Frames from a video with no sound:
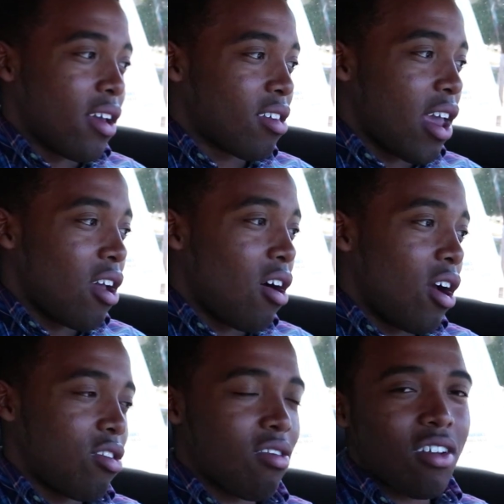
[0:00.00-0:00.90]

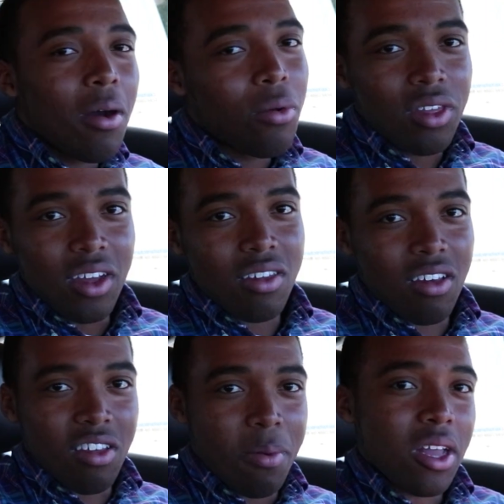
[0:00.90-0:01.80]
XKR. Just a couple of things
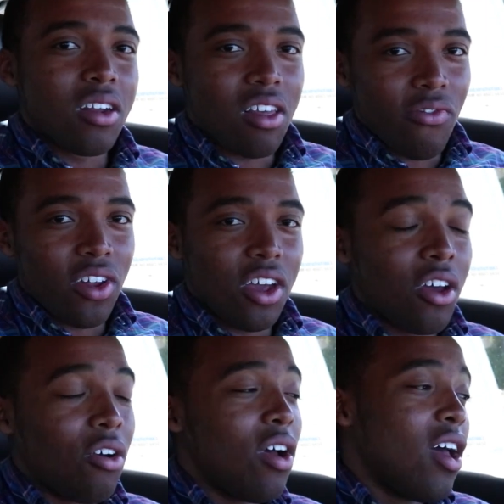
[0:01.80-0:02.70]
to expect in this
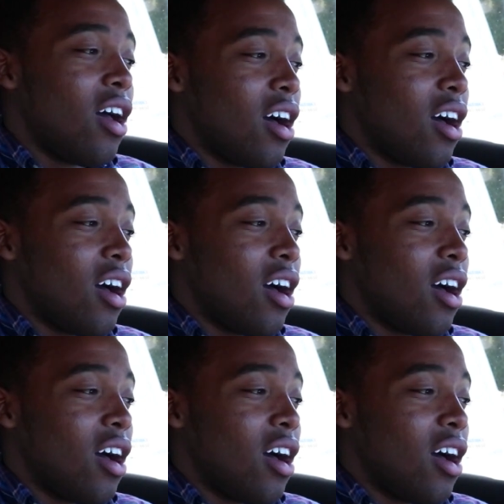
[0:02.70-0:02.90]
video.